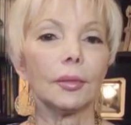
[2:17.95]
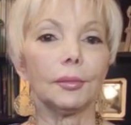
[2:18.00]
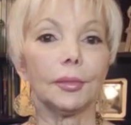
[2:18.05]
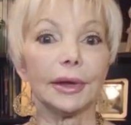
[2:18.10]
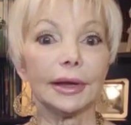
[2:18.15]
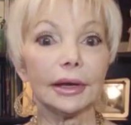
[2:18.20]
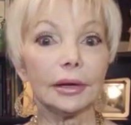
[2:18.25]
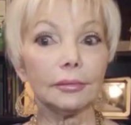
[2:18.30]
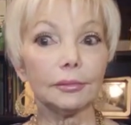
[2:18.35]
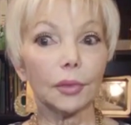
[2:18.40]

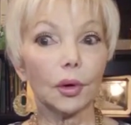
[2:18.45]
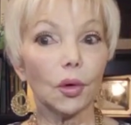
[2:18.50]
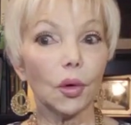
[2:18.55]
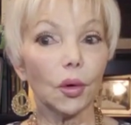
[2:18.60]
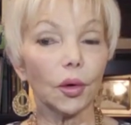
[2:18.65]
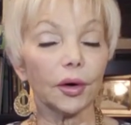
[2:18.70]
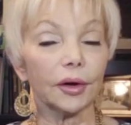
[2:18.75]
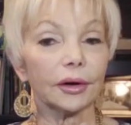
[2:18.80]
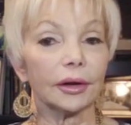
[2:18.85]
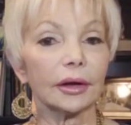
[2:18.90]
being
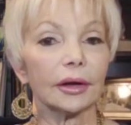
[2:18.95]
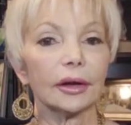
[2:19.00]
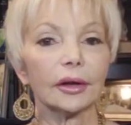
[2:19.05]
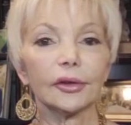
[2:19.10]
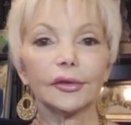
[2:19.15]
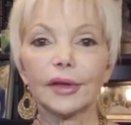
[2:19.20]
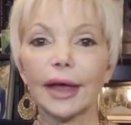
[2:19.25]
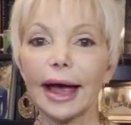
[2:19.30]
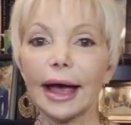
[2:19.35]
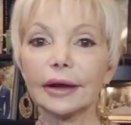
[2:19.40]
bored,
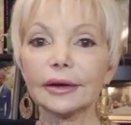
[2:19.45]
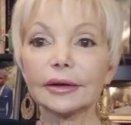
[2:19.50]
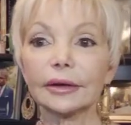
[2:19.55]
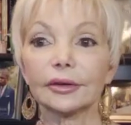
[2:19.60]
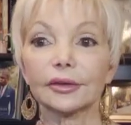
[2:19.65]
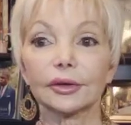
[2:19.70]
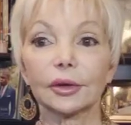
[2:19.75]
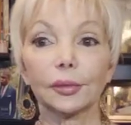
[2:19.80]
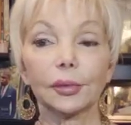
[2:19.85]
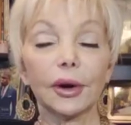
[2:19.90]

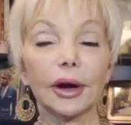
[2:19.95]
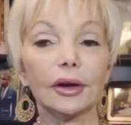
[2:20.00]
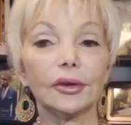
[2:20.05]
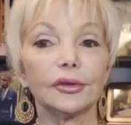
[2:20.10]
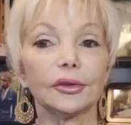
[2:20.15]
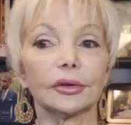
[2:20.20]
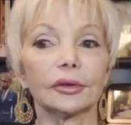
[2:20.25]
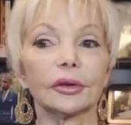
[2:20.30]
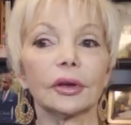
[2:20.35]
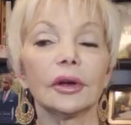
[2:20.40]
sadness,
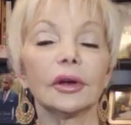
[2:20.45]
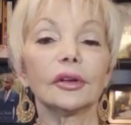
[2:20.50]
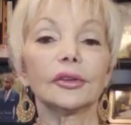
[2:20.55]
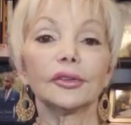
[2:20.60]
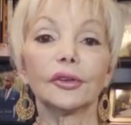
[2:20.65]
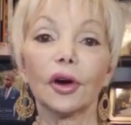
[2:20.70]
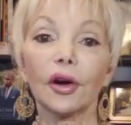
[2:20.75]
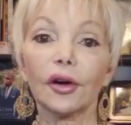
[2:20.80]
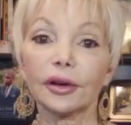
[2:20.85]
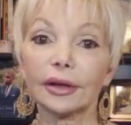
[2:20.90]
depression,
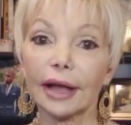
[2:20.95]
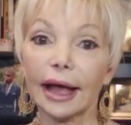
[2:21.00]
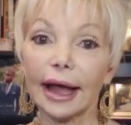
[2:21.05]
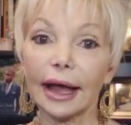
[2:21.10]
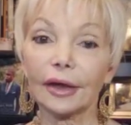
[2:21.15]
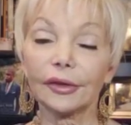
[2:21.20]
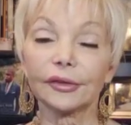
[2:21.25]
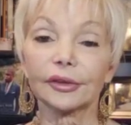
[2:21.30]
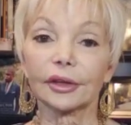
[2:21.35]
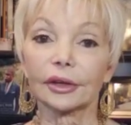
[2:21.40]

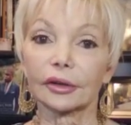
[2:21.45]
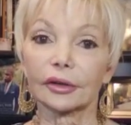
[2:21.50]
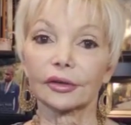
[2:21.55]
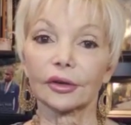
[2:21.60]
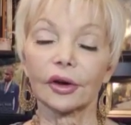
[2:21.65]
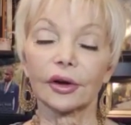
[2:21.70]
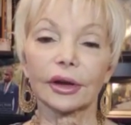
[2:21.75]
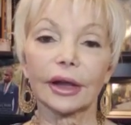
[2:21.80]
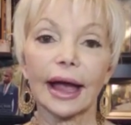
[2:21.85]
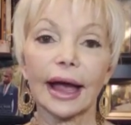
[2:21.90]
sarcastic,
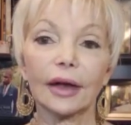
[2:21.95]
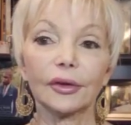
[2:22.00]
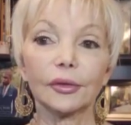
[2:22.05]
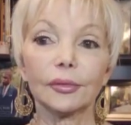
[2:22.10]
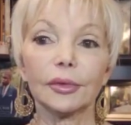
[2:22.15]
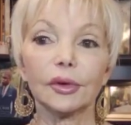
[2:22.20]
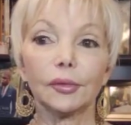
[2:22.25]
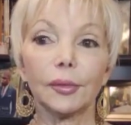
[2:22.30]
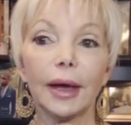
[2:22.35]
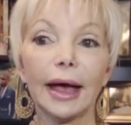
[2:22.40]

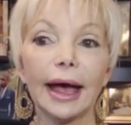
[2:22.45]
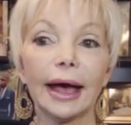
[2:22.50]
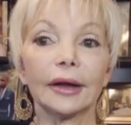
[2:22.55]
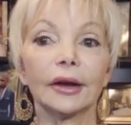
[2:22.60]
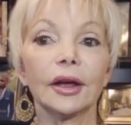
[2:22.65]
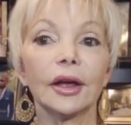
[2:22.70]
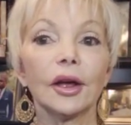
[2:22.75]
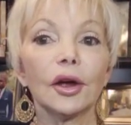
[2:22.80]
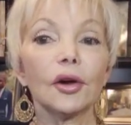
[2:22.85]
sarcasm is bad,